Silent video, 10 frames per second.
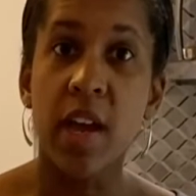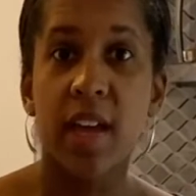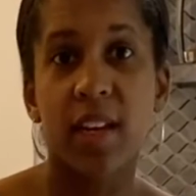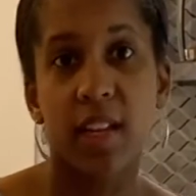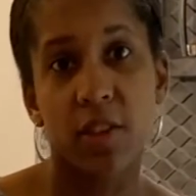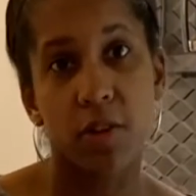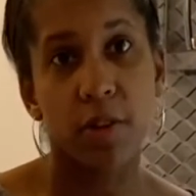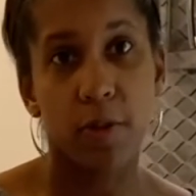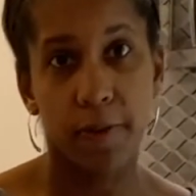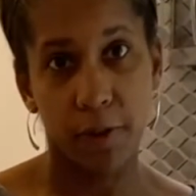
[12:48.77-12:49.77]
in either the
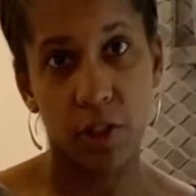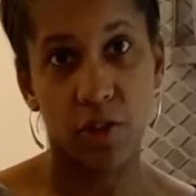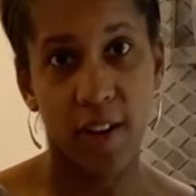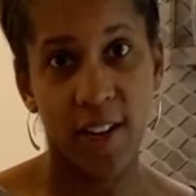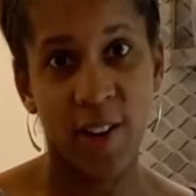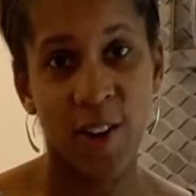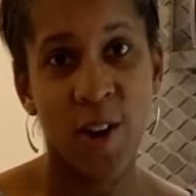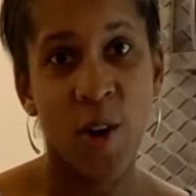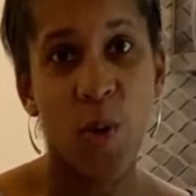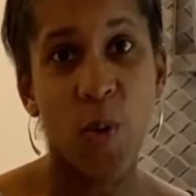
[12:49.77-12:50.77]
refrigerator
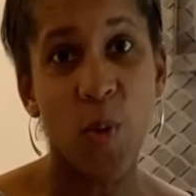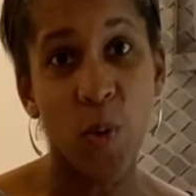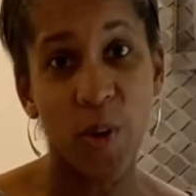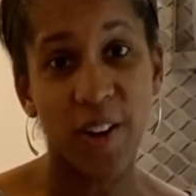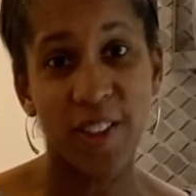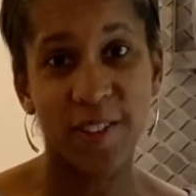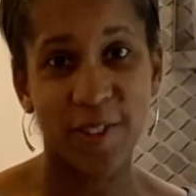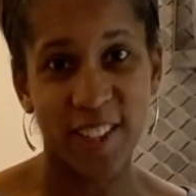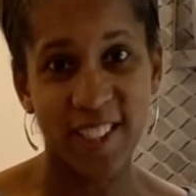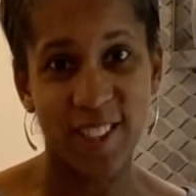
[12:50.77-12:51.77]
or the
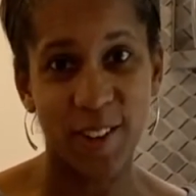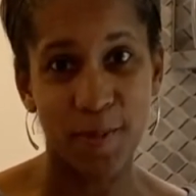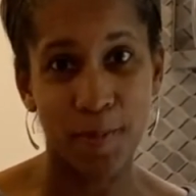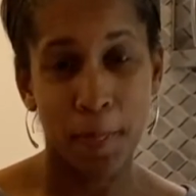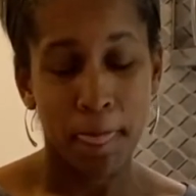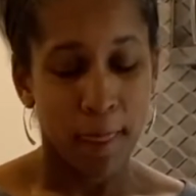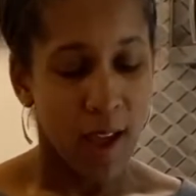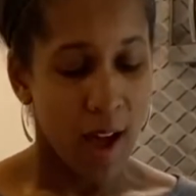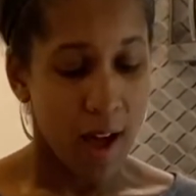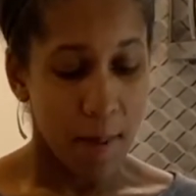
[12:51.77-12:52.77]
freezer.
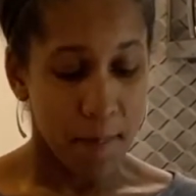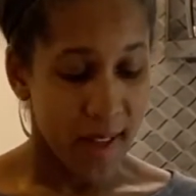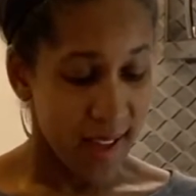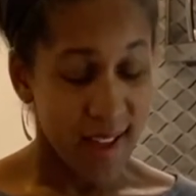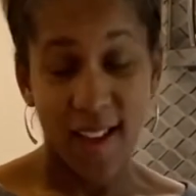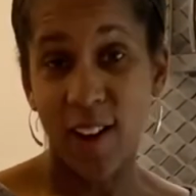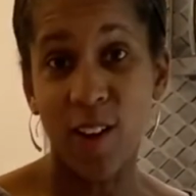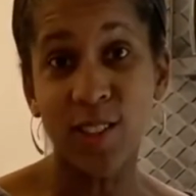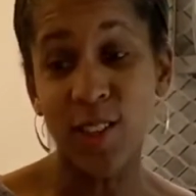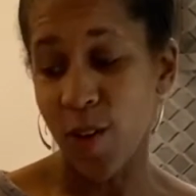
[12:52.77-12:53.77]
And
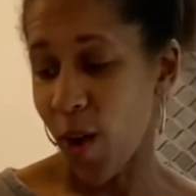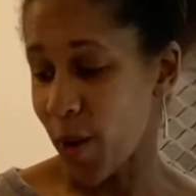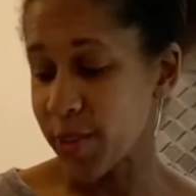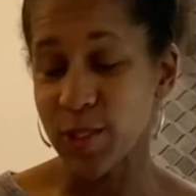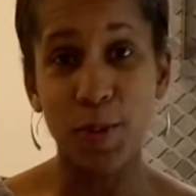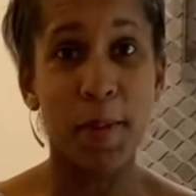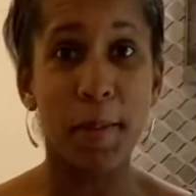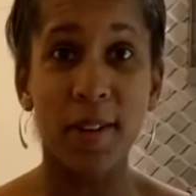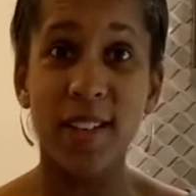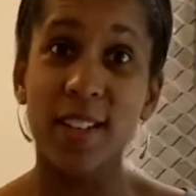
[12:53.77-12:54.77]
also, always
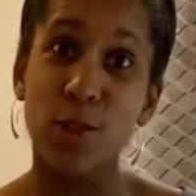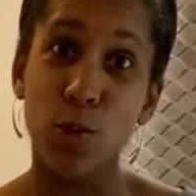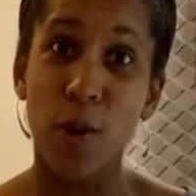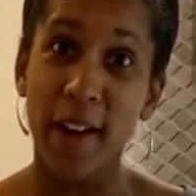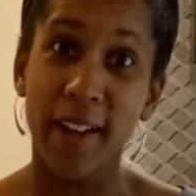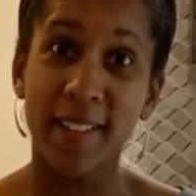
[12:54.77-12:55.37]
remember to enjoy.